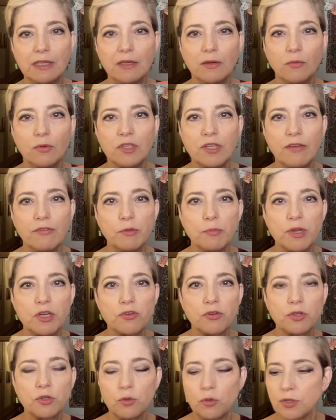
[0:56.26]
Once you have your
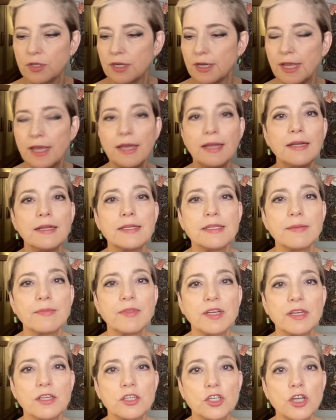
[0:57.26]
measuring tools in hand and
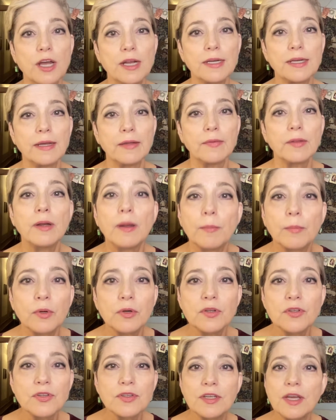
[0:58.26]
something to jot down the
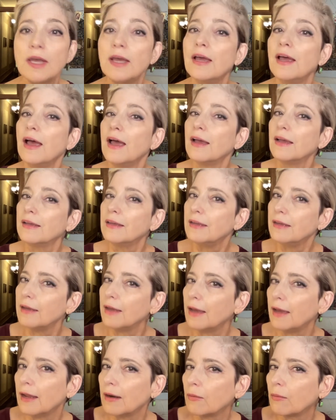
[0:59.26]
numbers,
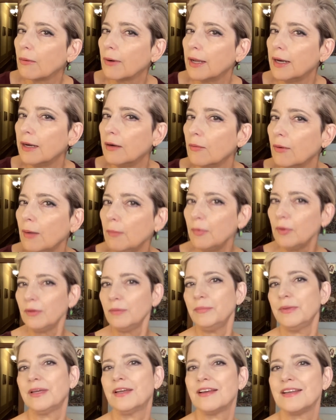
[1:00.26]
get ready to rumble
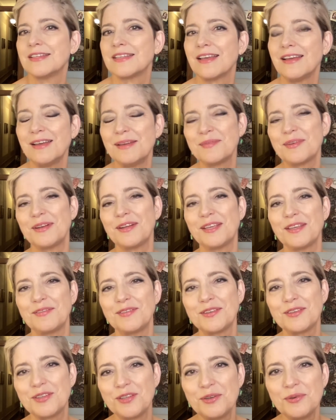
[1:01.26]
because I'm going to give
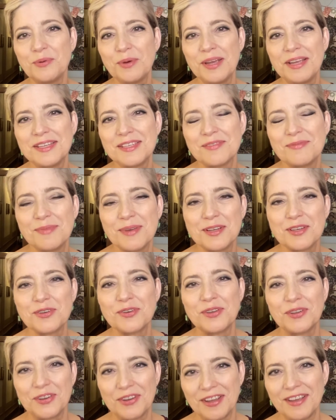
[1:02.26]
you 2 ways of
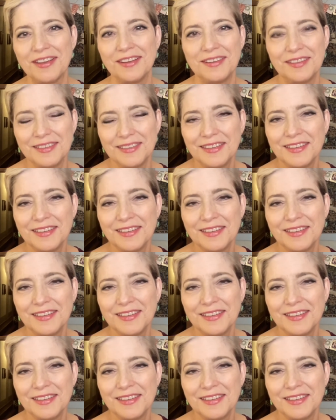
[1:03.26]
measuring your head.